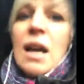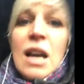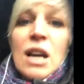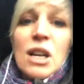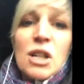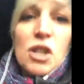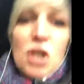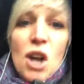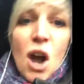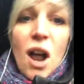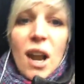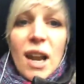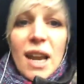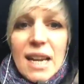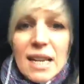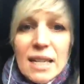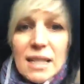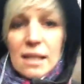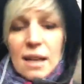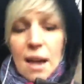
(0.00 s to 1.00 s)

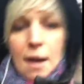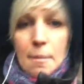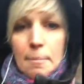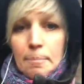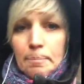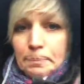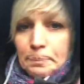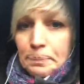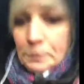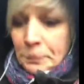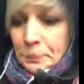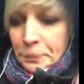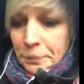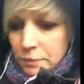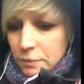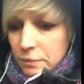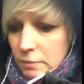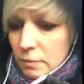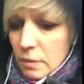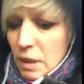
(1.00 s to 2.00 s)
Charlie's
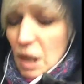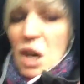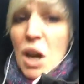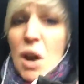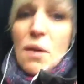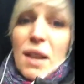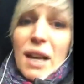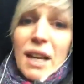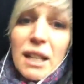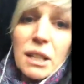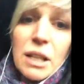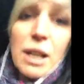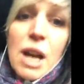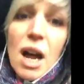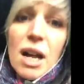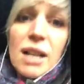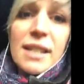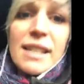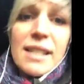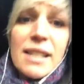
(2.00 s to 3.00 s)
the little
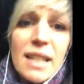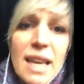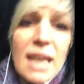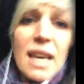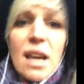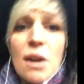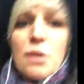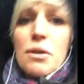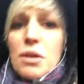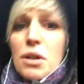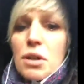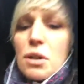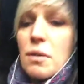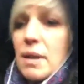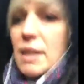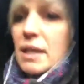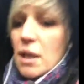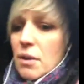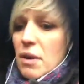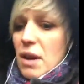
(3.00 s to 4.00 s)
classes that he goes to,
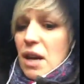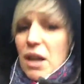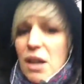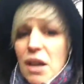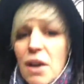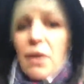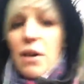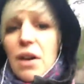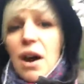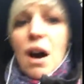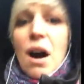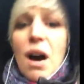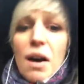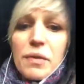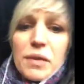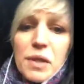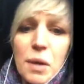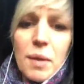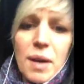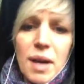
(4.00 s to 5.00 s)
he's only a year and a half,
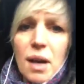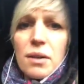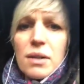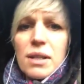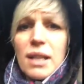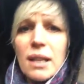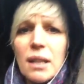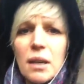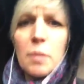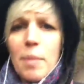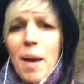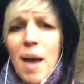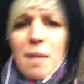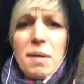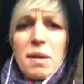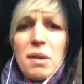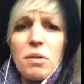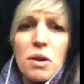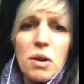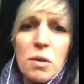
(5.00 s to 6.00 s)
so he goes to little
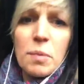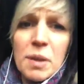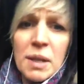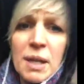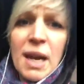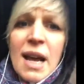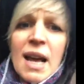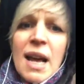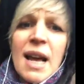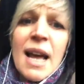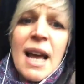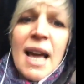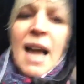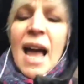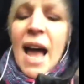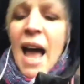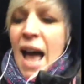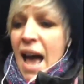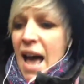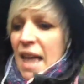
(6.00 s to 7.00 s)
baby groups,
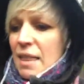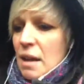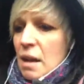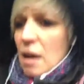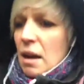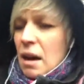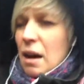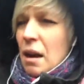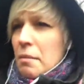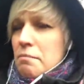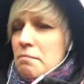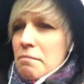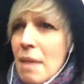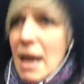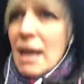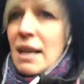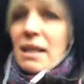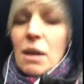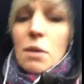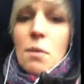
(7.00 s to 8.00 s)
and the
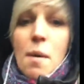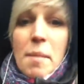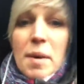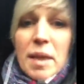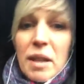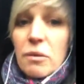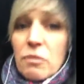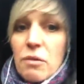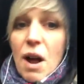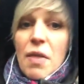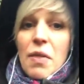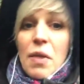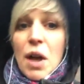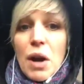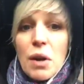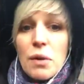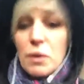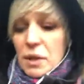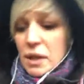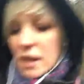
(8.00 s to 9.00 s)
amazing women that run
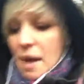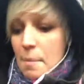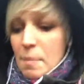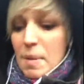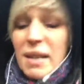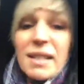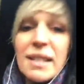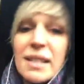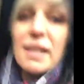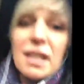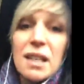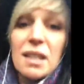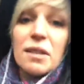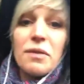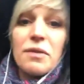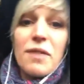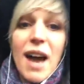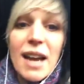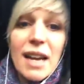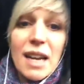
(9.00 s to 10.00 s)
those, their businesses have
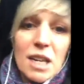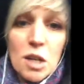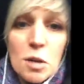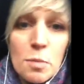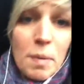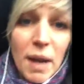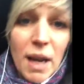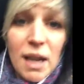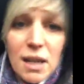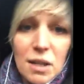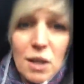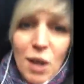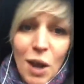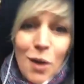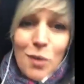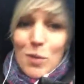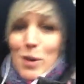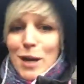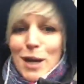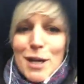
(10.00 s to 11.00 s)
vanished because
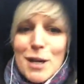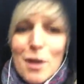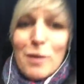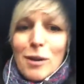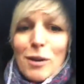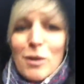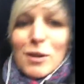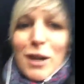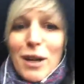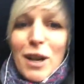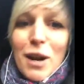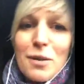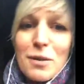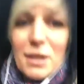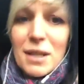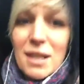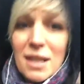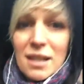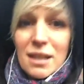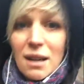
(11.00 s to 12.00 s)
we can no longer go
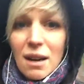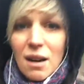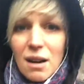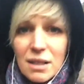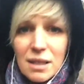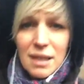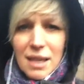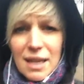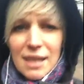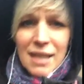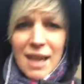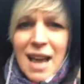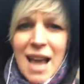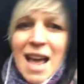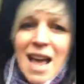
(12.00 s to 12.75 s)
to these classes.